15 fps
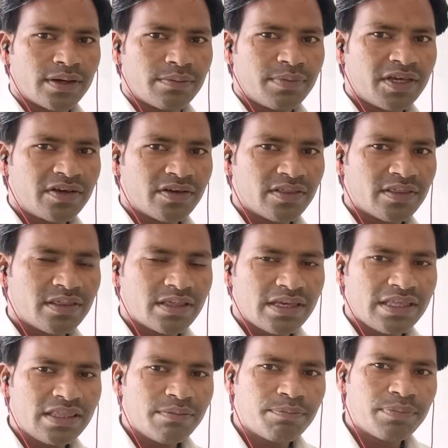because
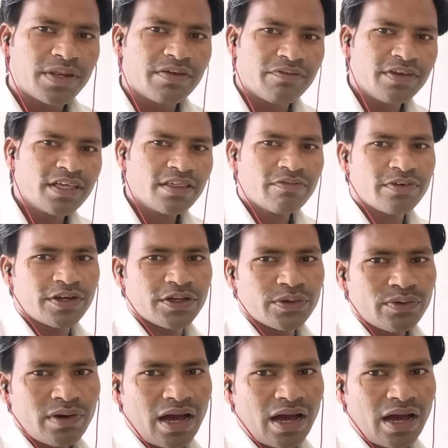in the previous video,